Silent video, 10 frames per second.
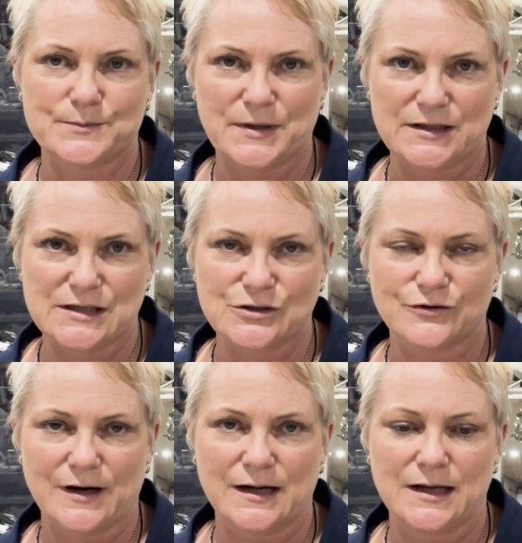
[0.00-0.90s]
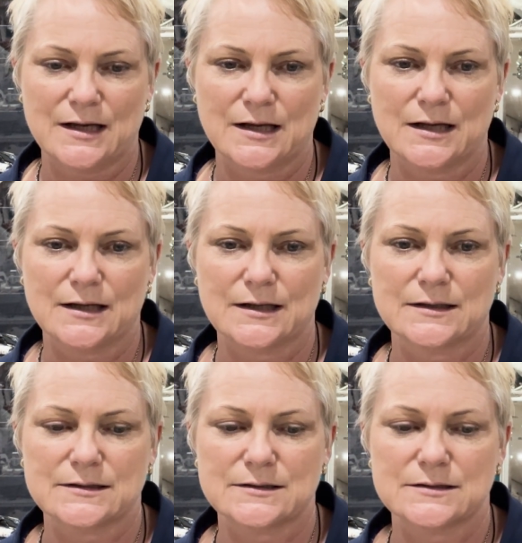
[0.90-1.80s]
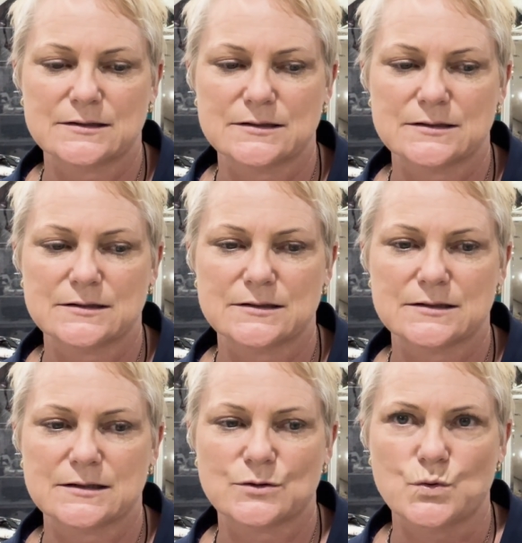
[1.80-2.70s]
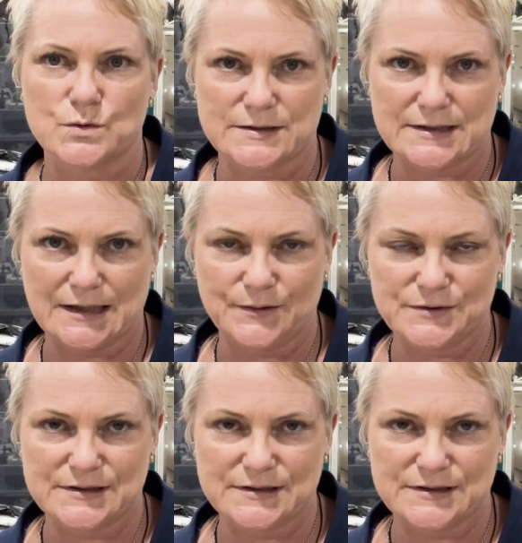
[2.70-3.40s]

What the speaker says: PT training course that he was